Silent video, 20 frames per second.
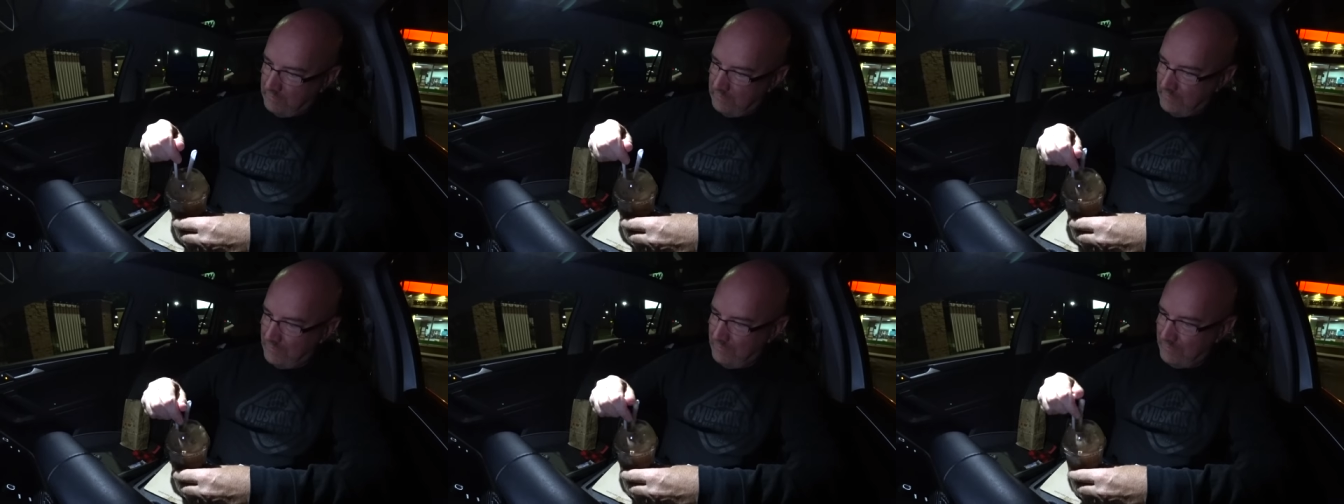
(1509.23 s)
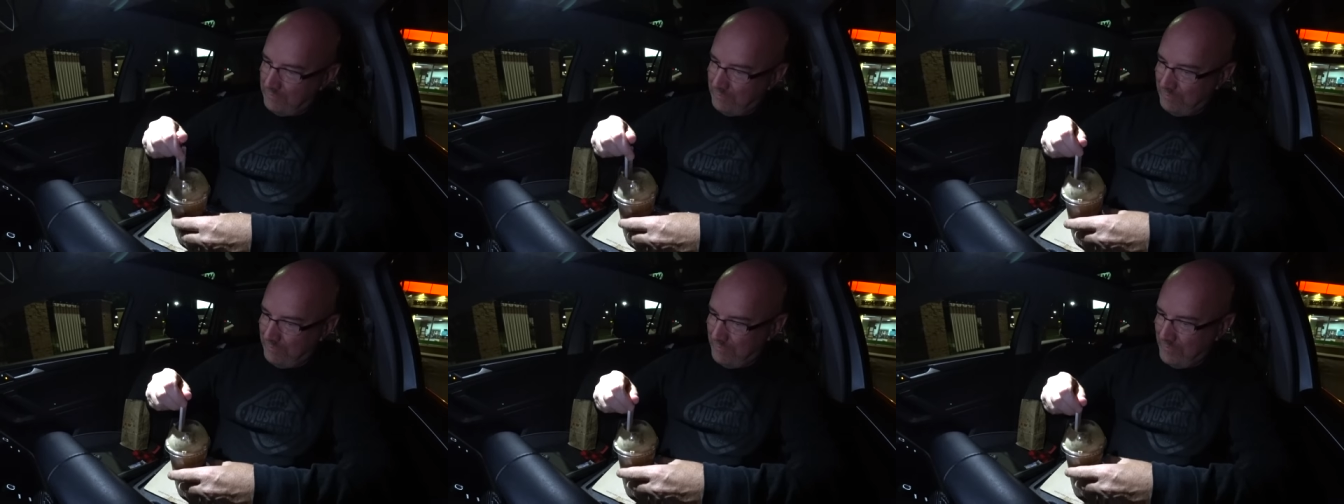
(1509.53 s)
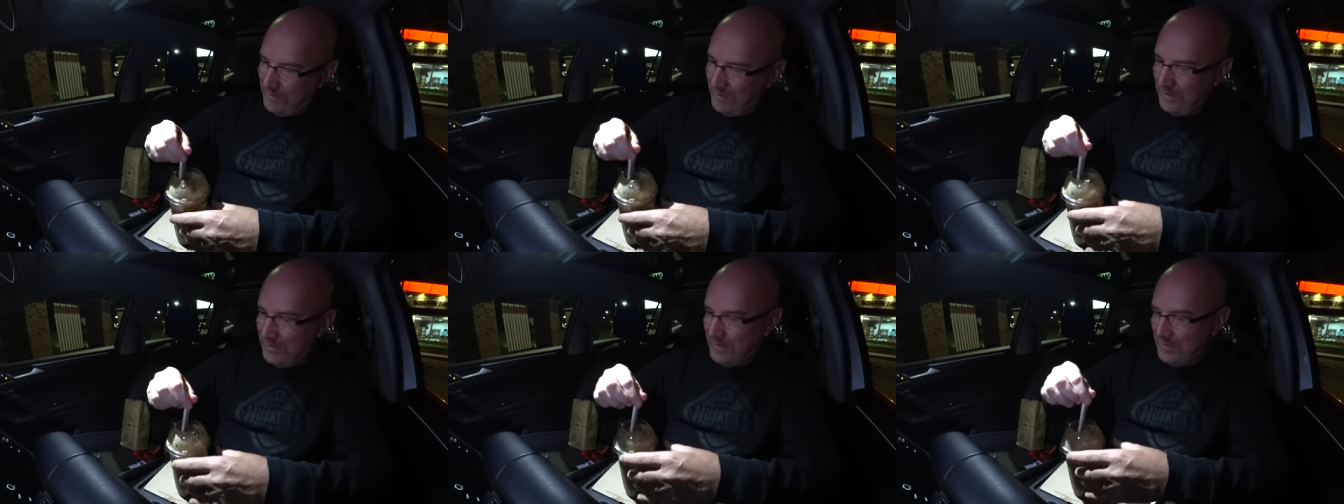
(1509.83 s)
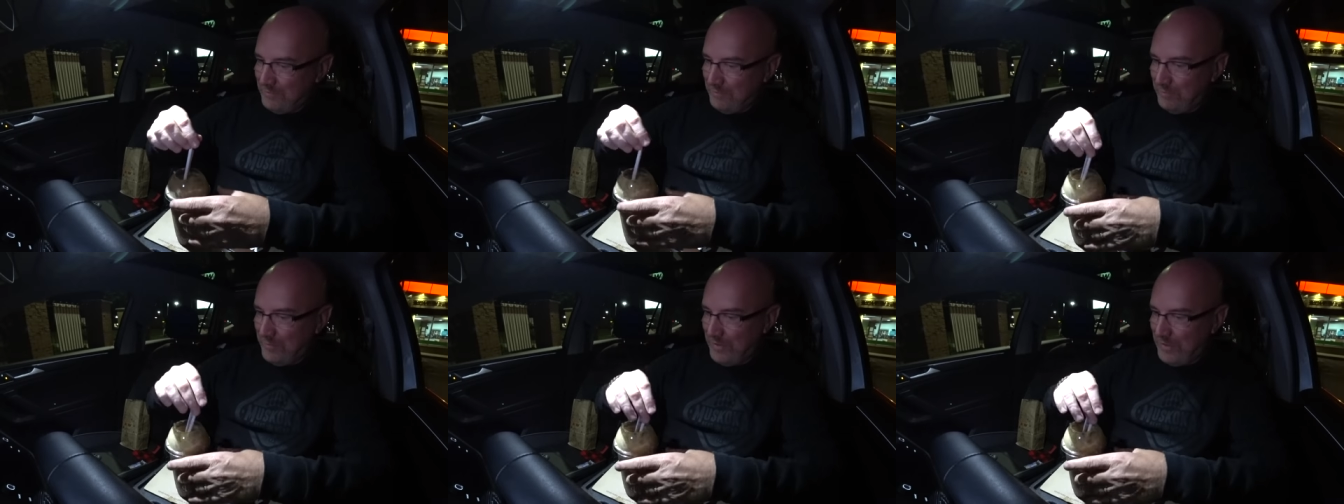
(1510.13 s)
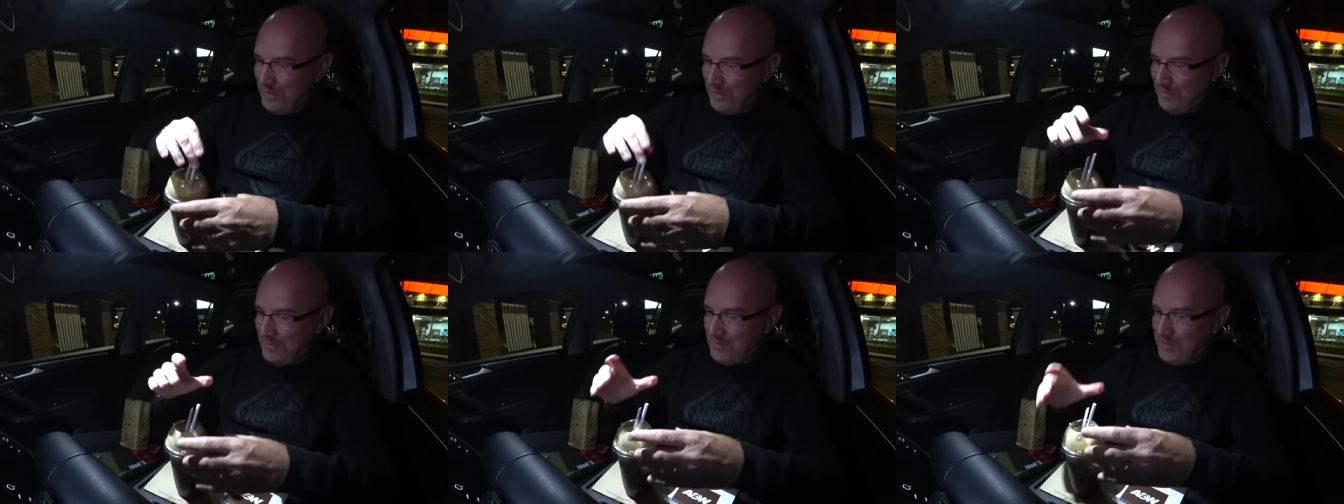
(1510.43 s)
this big
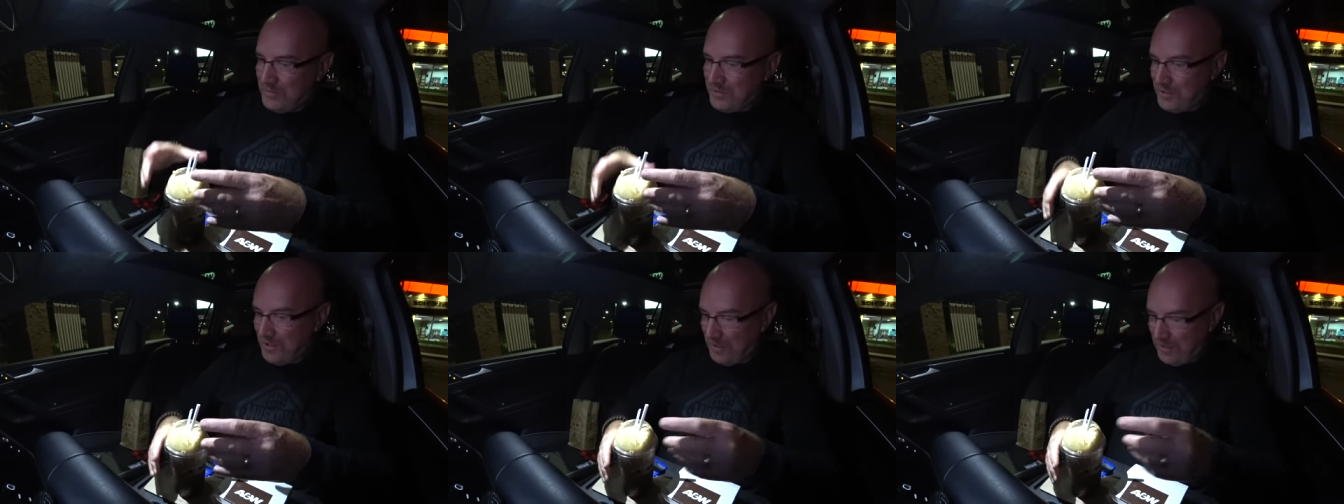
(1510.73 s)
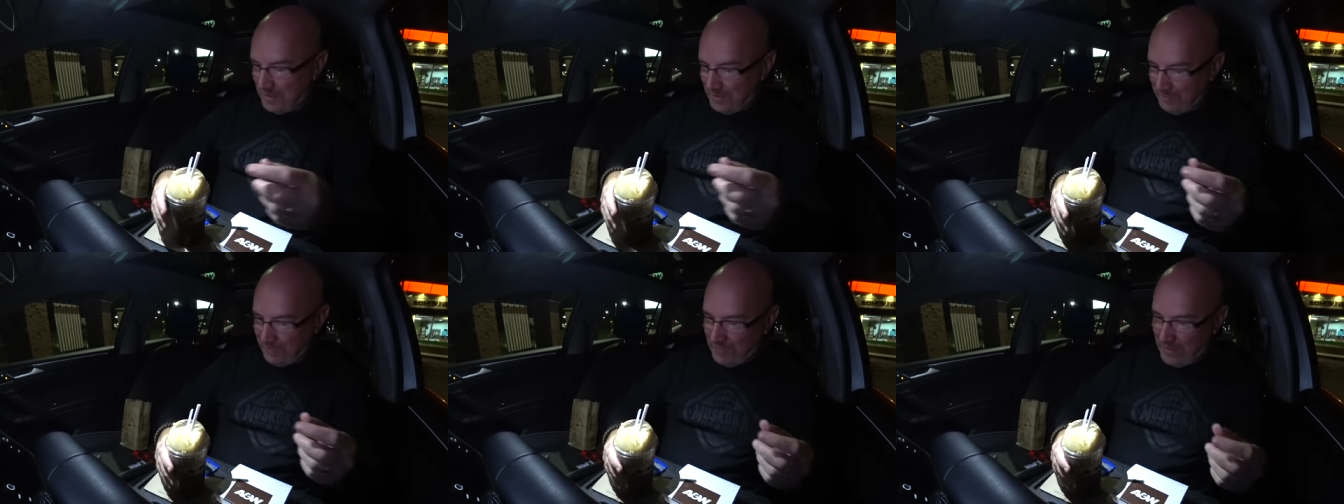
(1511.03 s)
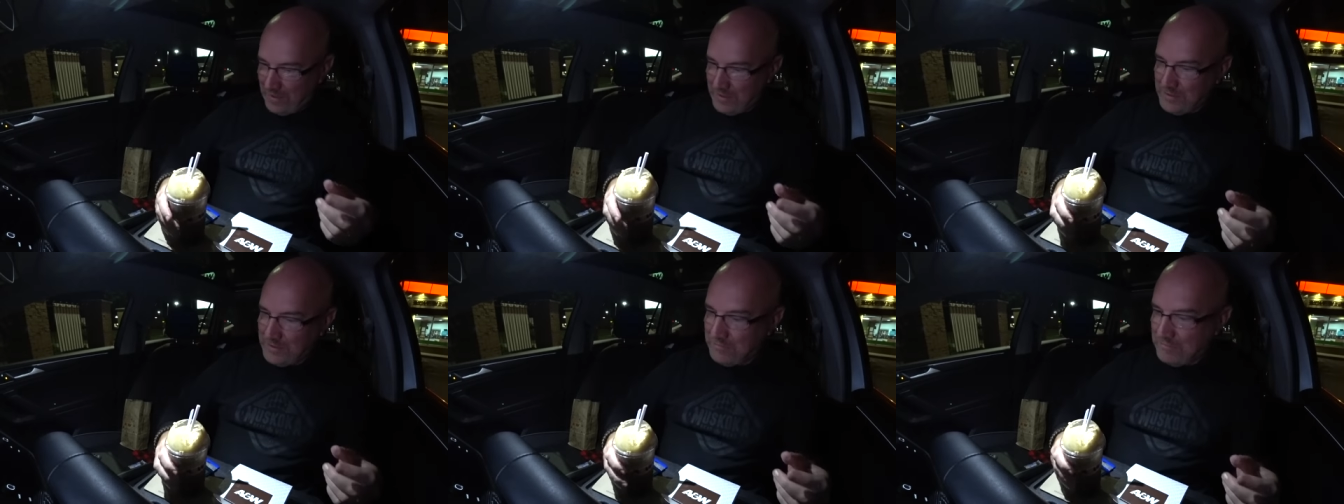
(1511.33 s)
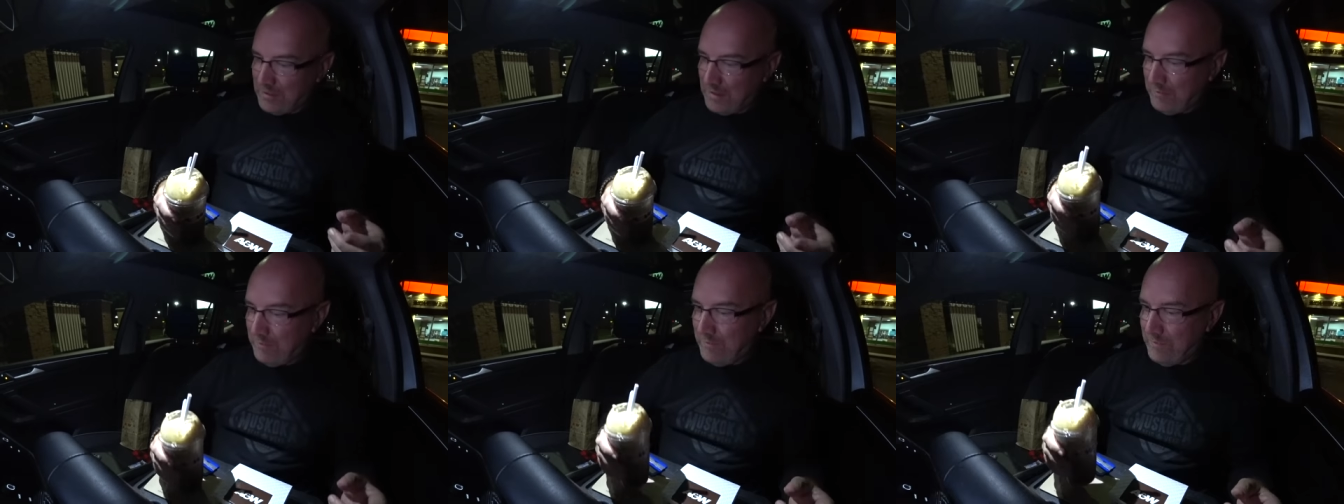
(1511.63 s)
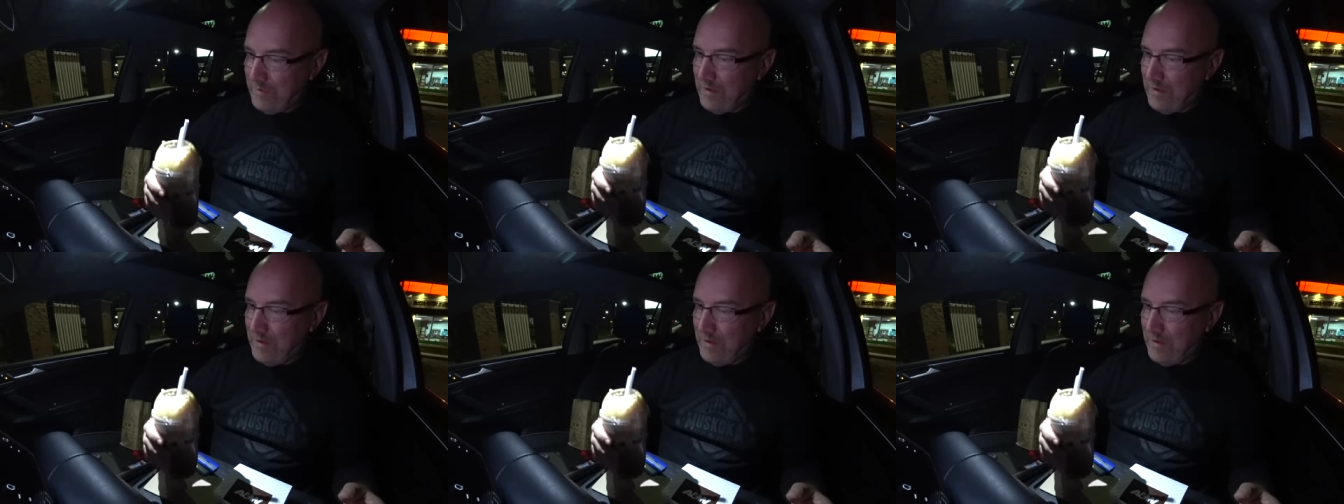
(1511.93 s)
huge chunk of ice cream